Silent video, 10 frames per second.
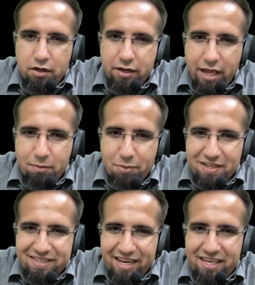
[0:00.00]
10
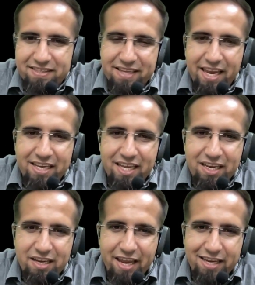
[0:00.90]
plus 8 is
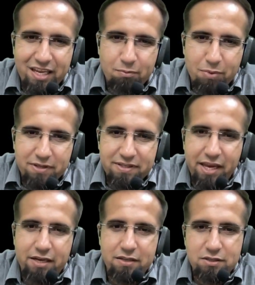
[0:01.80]
18. 18 plus
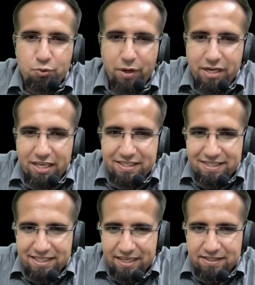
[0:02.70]
8 is
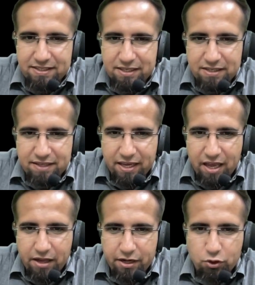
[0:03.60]
26. 6 I
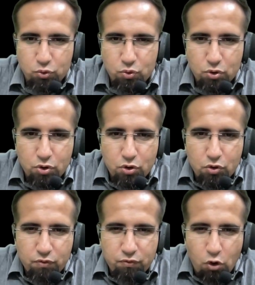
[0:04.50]
carry 2.
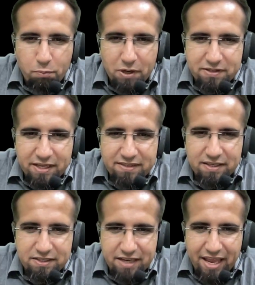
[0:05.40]
4 plus 6
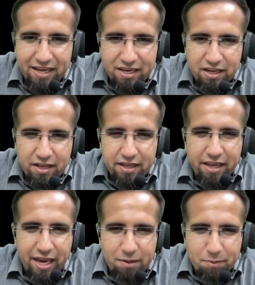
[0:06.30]
is 10.
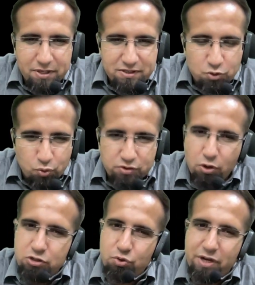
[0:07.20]
8 plus 2 is
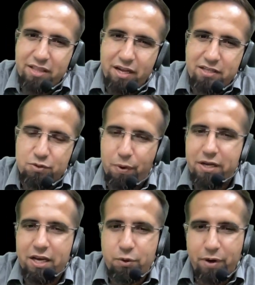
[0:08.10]
also 10, that is
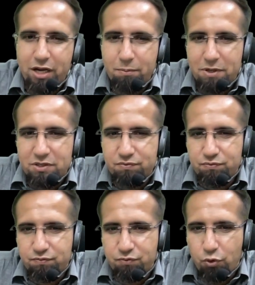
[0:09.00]
20. 20 plus
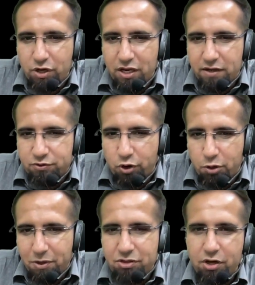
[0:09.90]
14 is going to
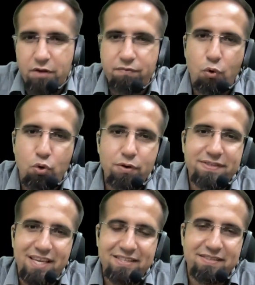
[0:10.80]
be
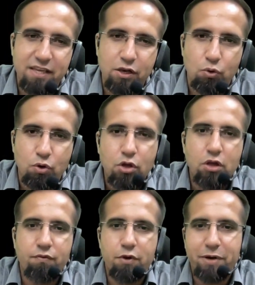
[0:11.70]
3460.
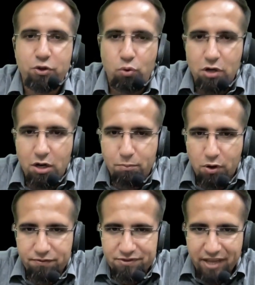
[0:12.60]
Will be total number
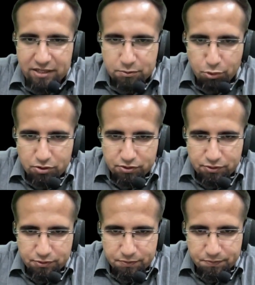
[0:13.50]
of science books.